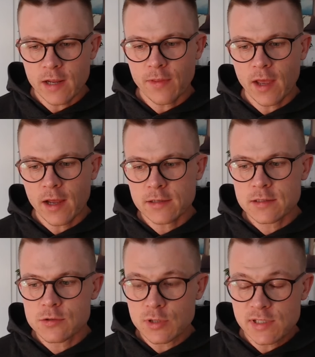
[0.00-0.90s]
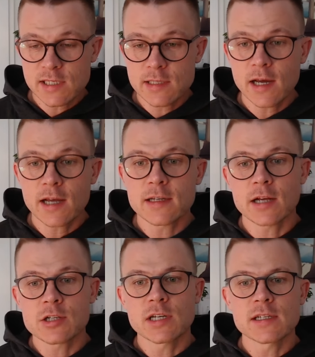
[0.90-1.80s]
And that, to see that,
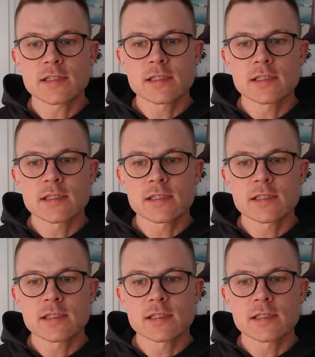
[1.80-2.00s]
actually